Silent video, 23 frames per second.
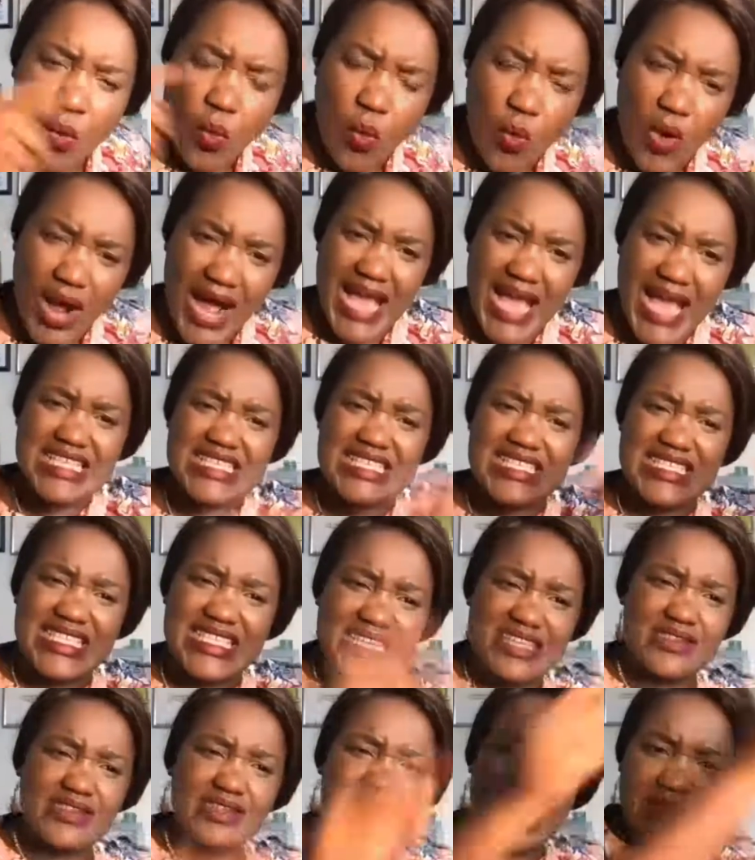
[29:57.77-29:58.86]
Why
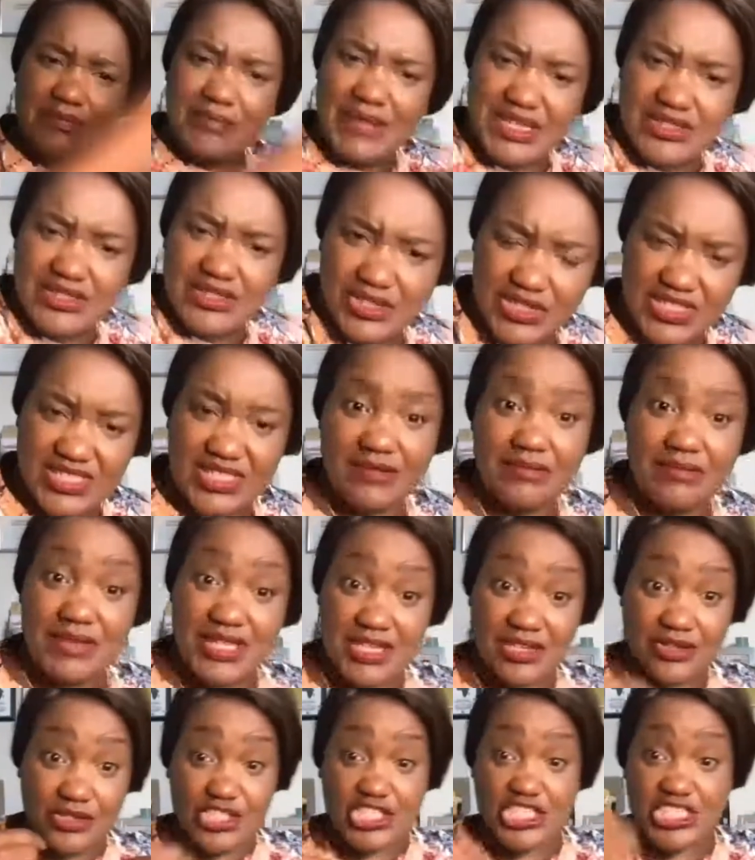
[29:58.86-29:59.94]
single out my daughter?
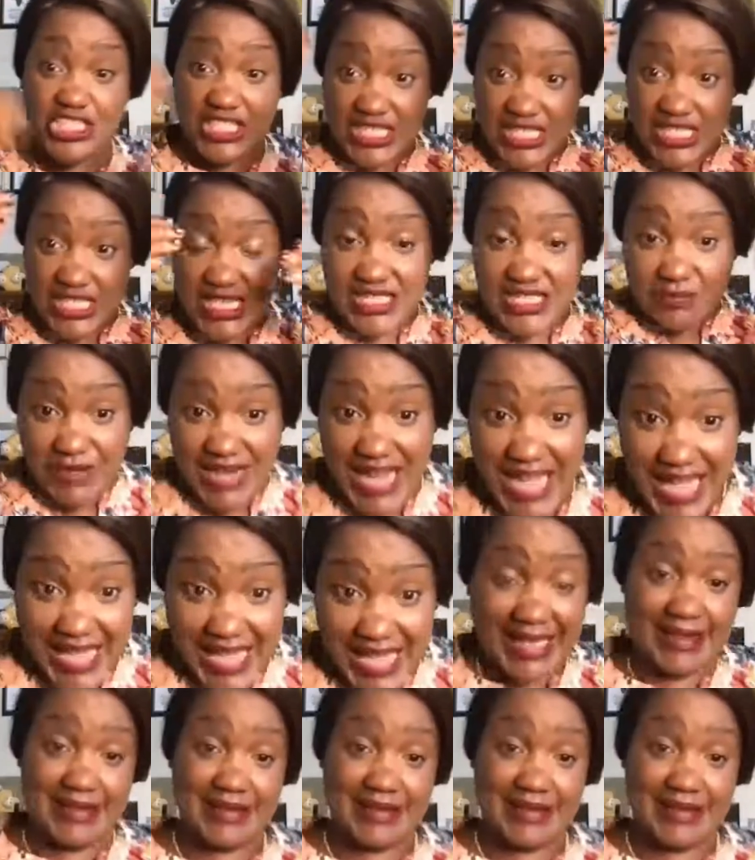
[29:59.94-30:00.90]
Because she is Black.